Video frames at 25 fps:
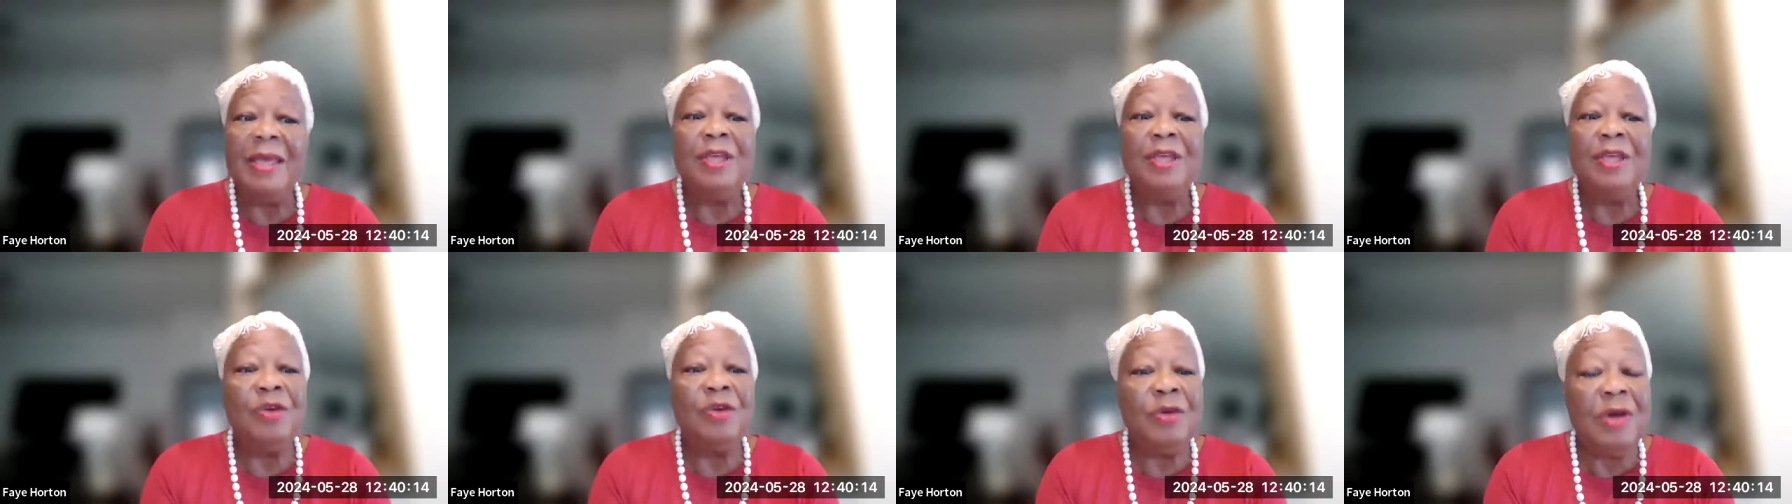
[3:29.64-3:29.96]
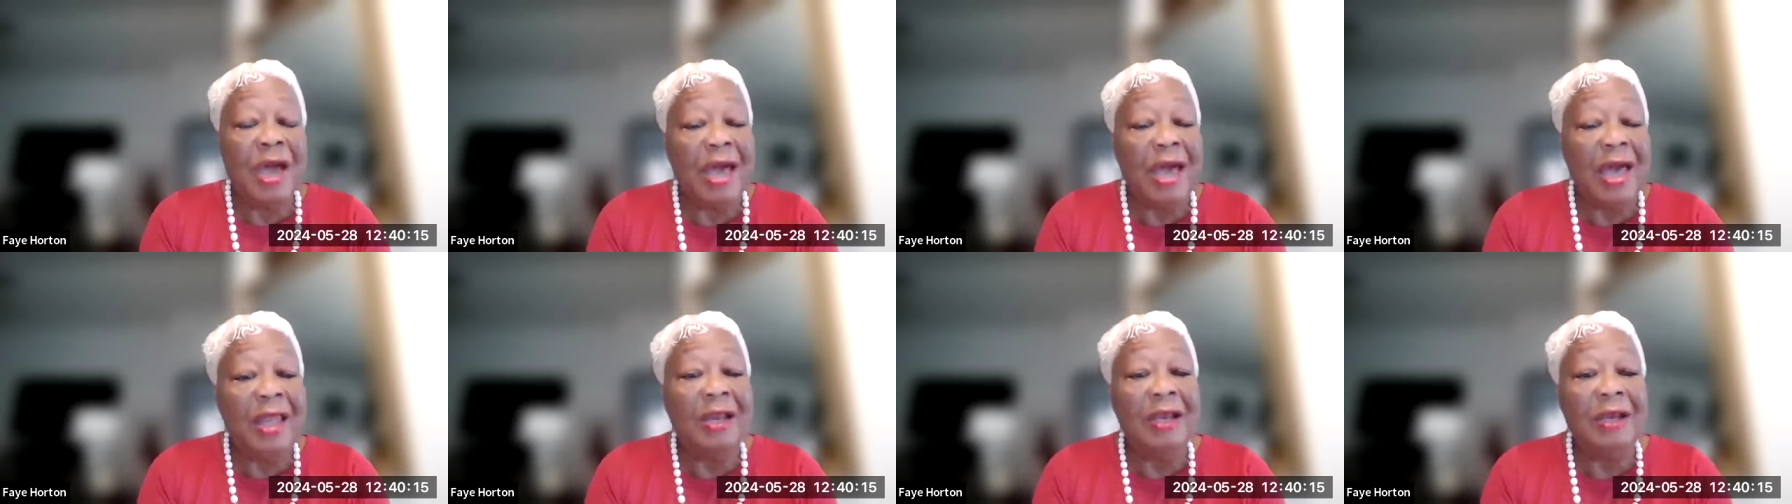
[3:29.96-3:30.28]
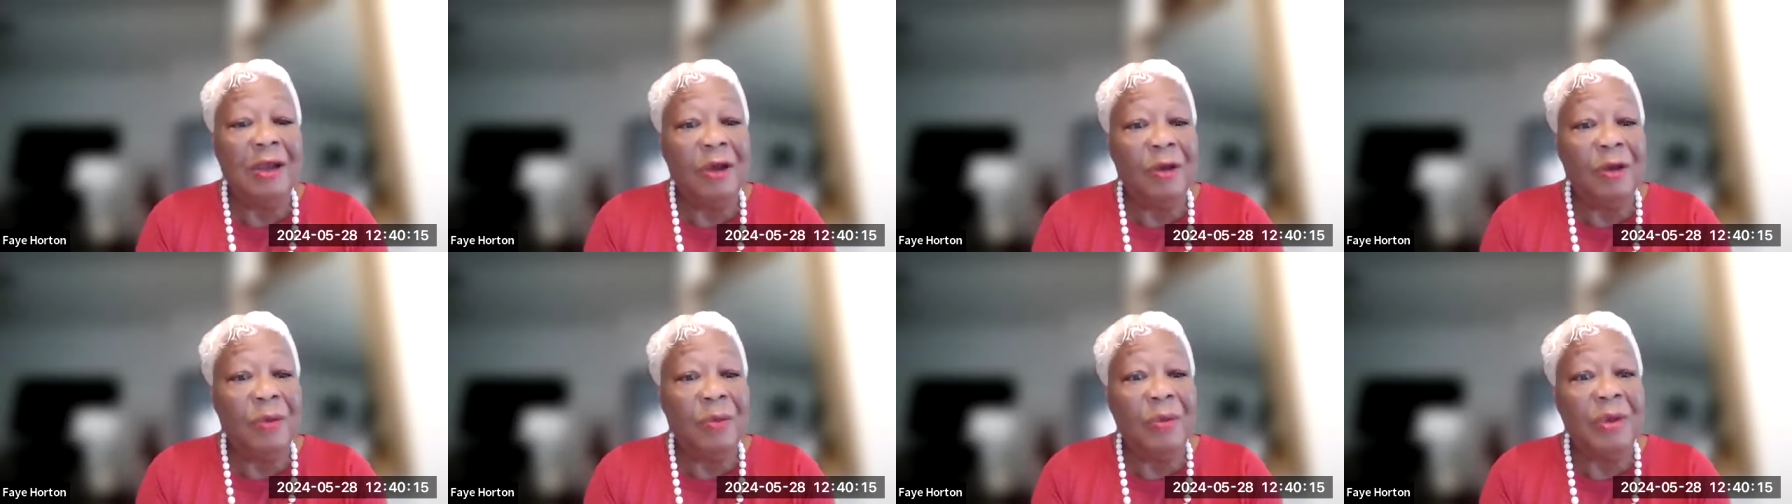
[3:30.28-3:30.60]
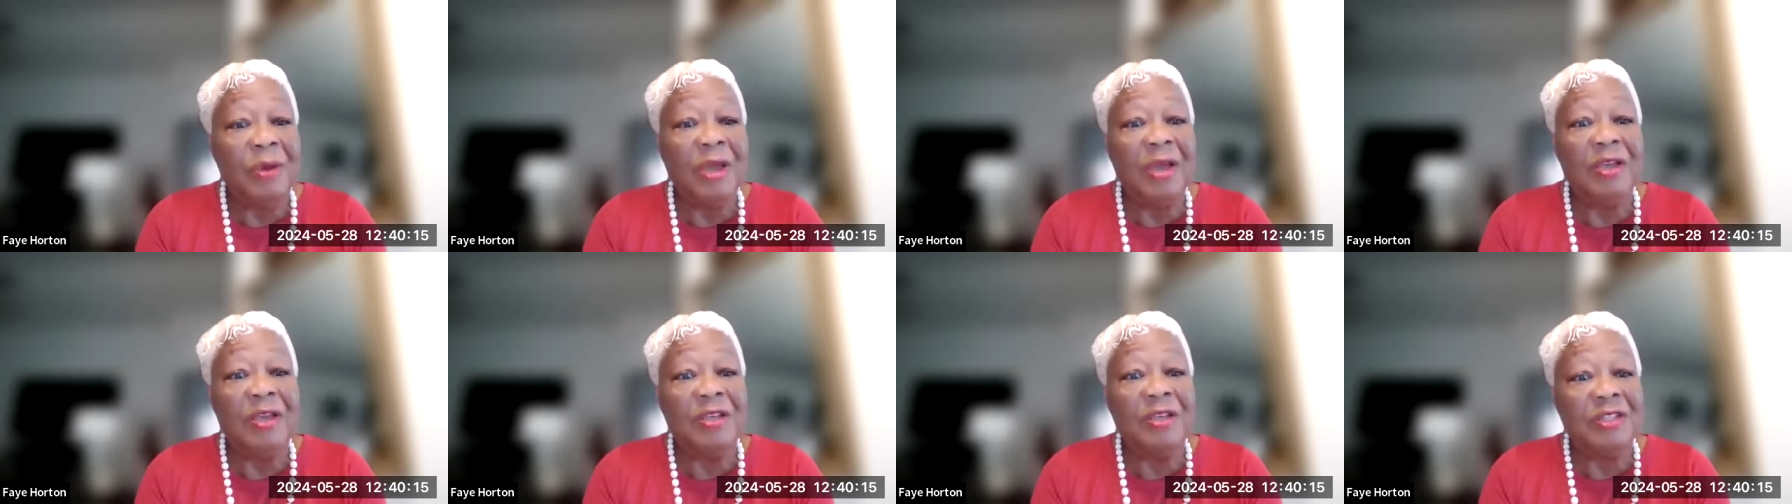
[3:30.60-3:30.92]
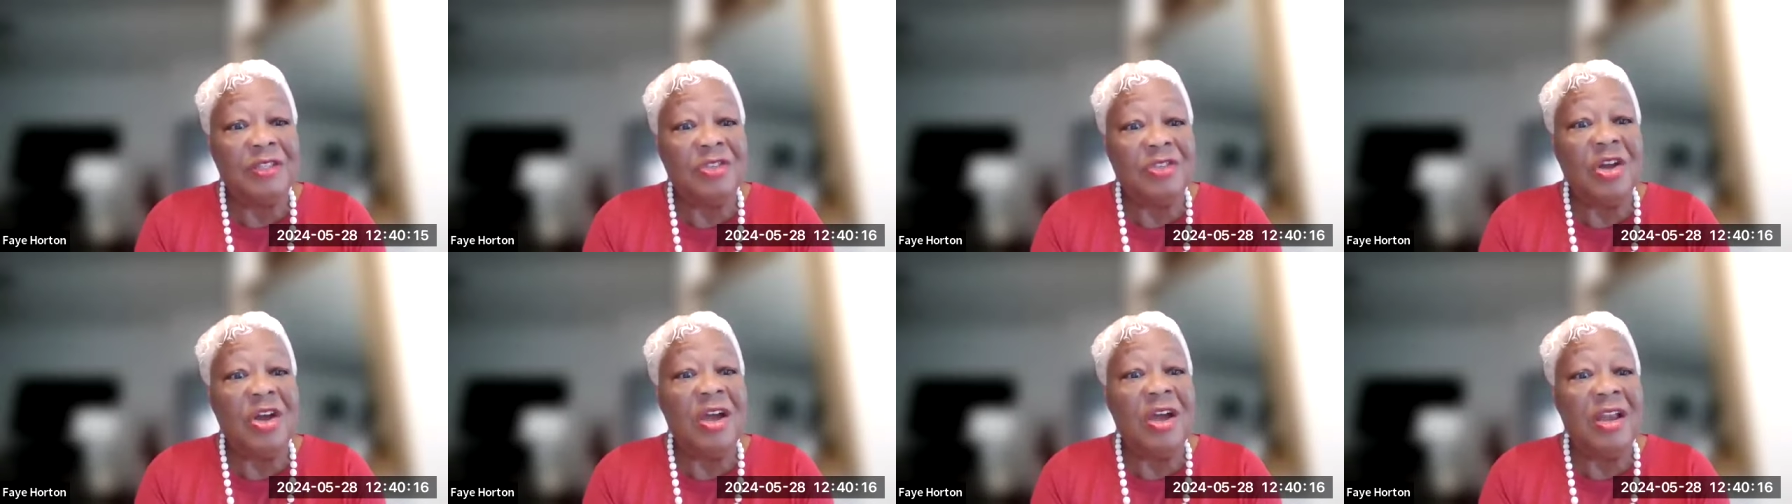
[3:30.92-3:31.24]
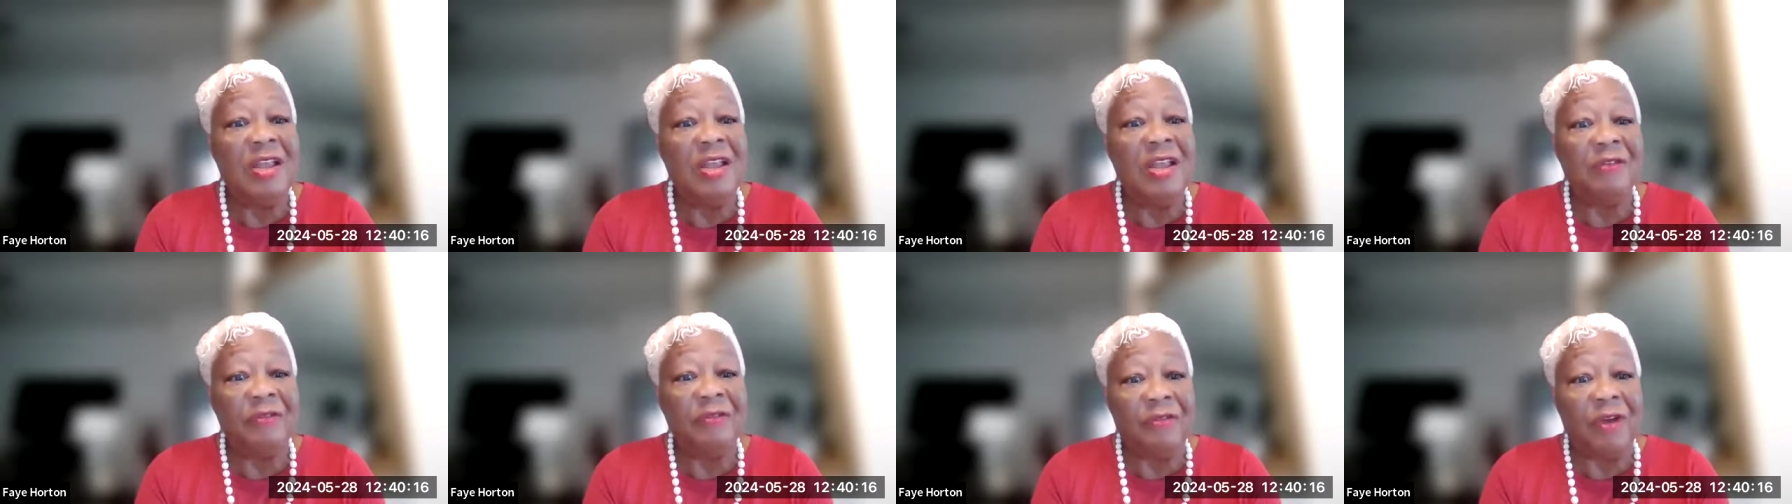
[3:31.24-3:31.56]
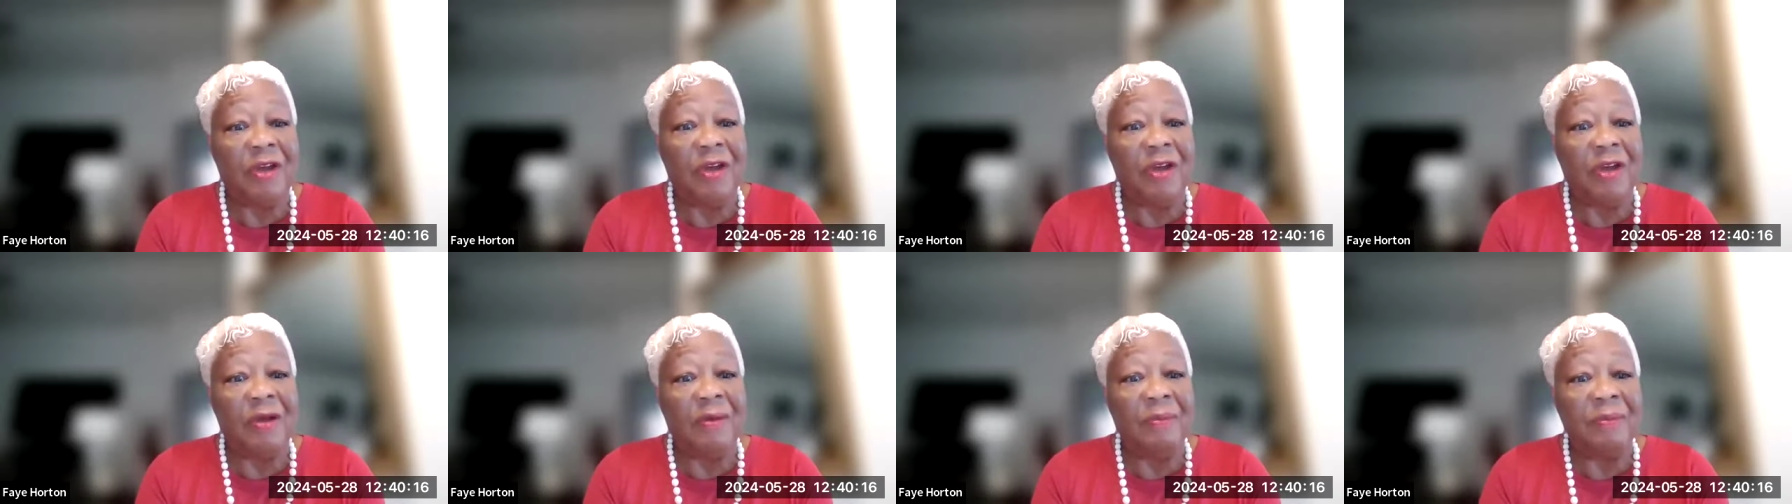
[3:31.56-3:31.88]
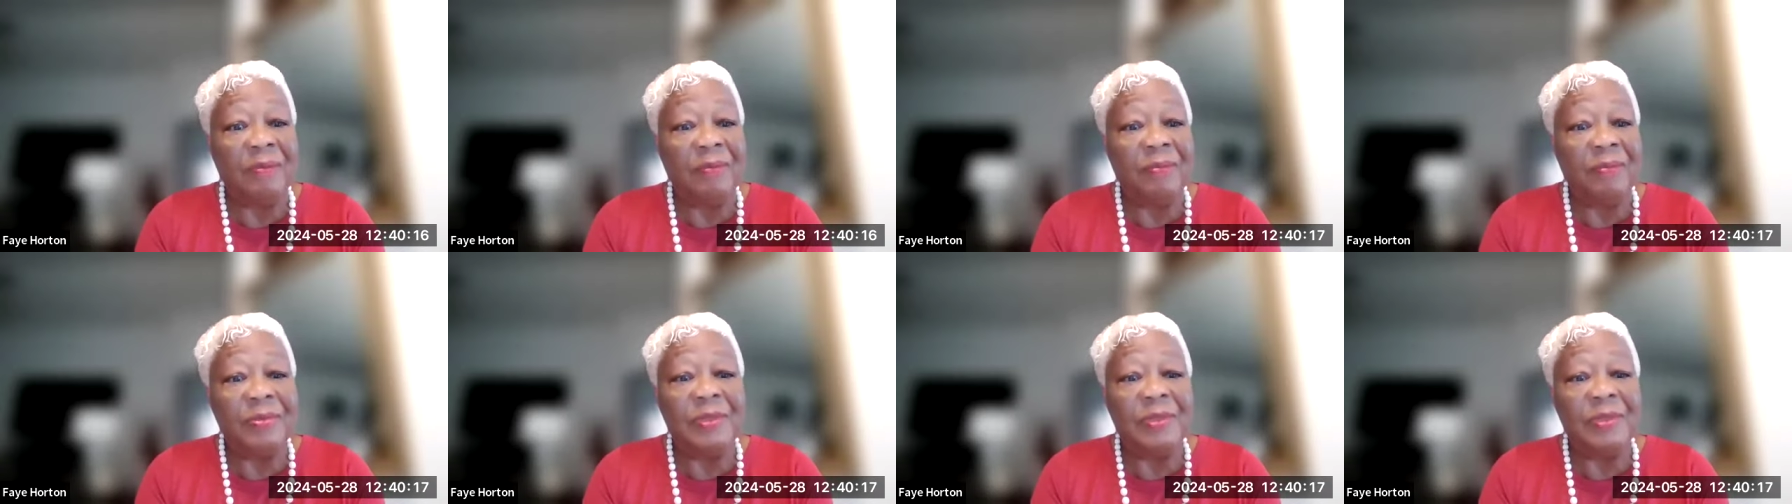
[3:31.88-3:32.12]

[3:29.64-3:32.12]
You got to know where you're starting from.